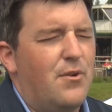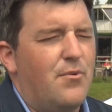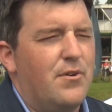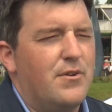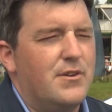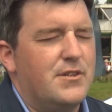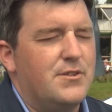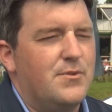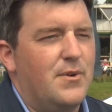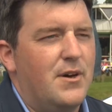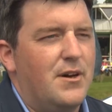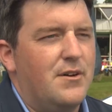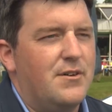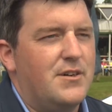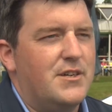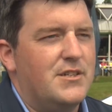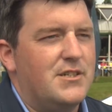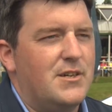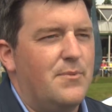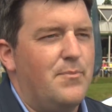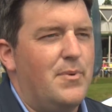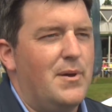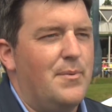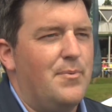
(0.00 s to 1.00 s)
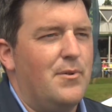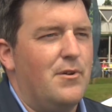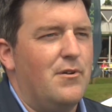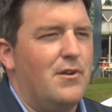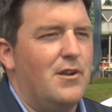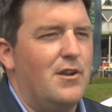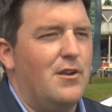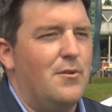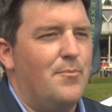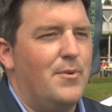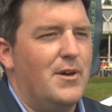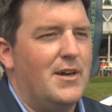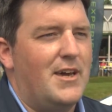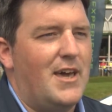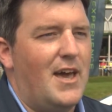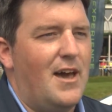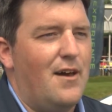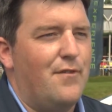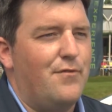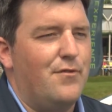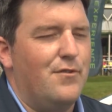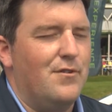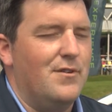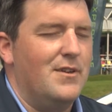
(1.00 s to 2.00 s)
route as well, because some people are a little bit
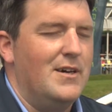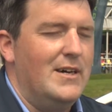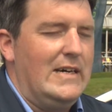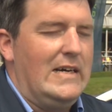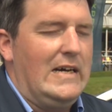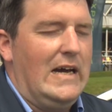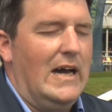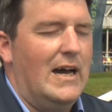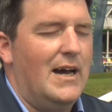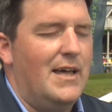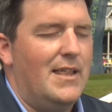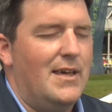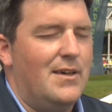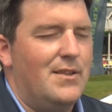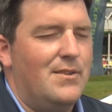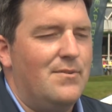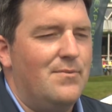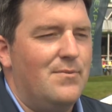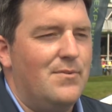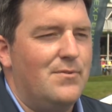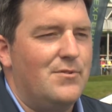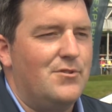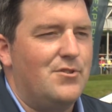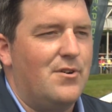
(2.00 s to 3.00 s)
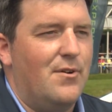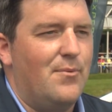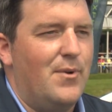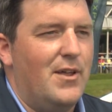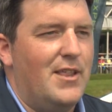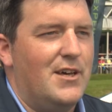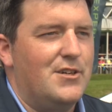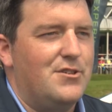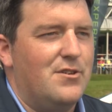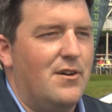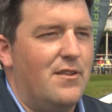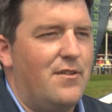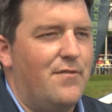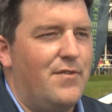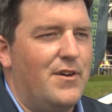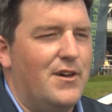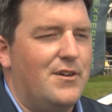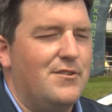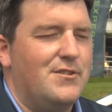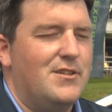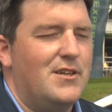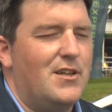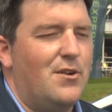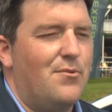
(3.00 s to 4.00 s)
careful on how they drive, where they drive the
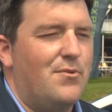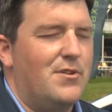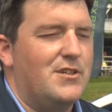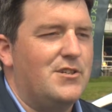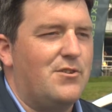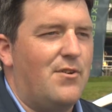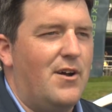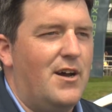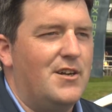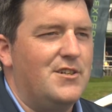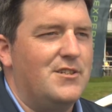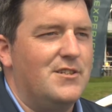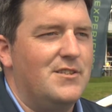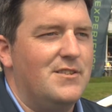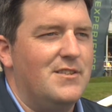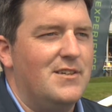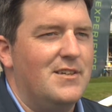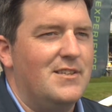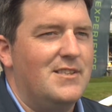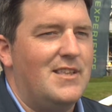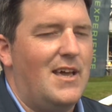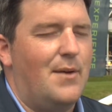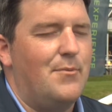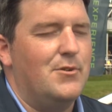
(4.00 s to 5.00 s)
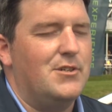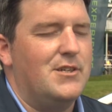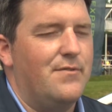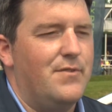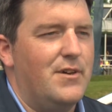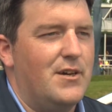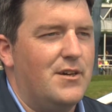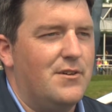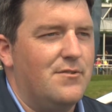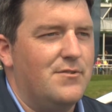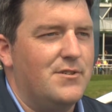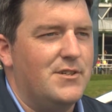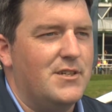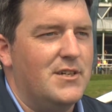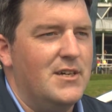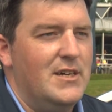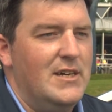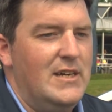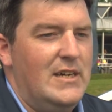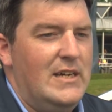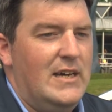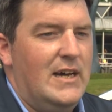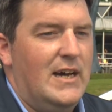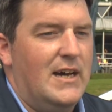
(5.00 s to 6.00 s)
vehicles. They don't want to scratch and damage their vehicles.
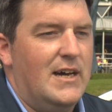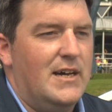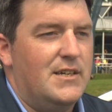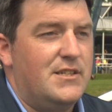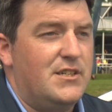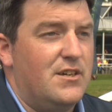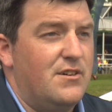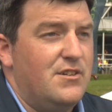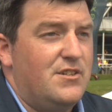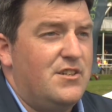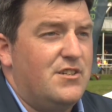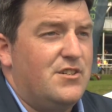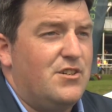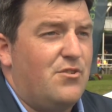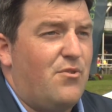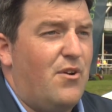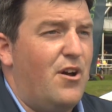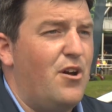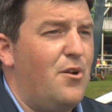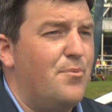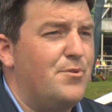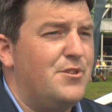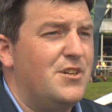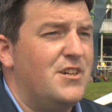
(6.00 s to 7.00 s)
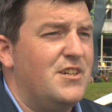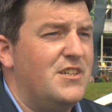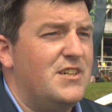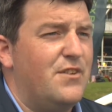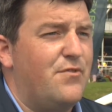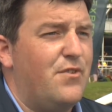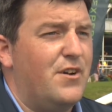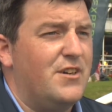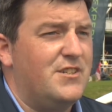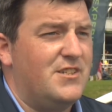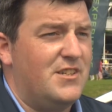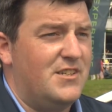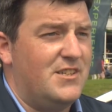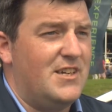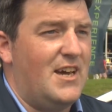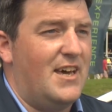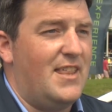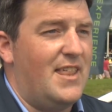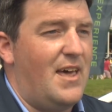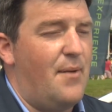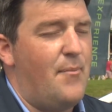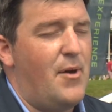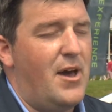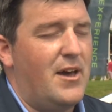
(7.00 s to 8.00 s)
Uh, so it's just a great opportunity for us to take
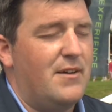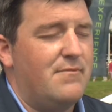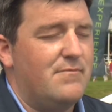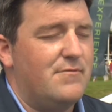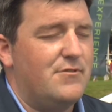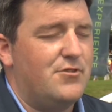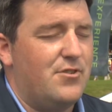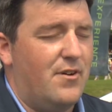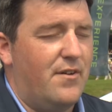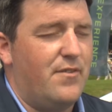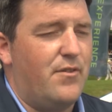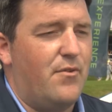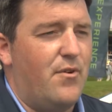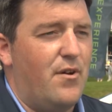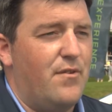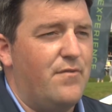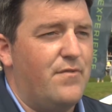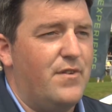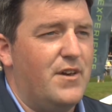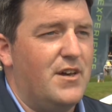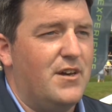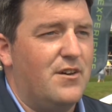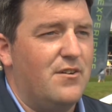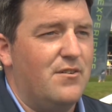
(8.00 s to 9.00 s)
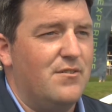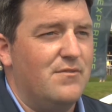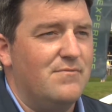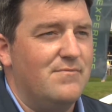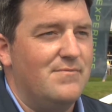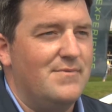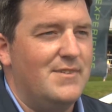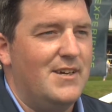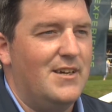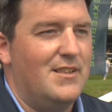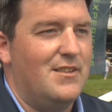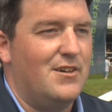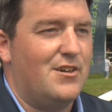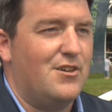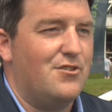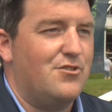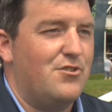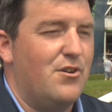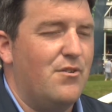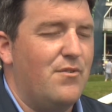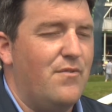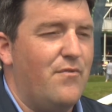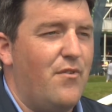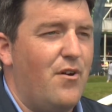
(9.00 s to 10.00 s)
them out, drive their own vehicle in the
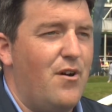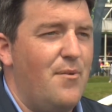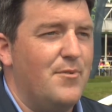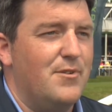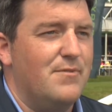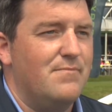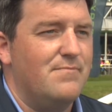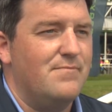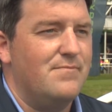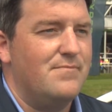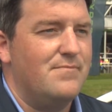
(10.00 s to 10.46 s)
controlled environment.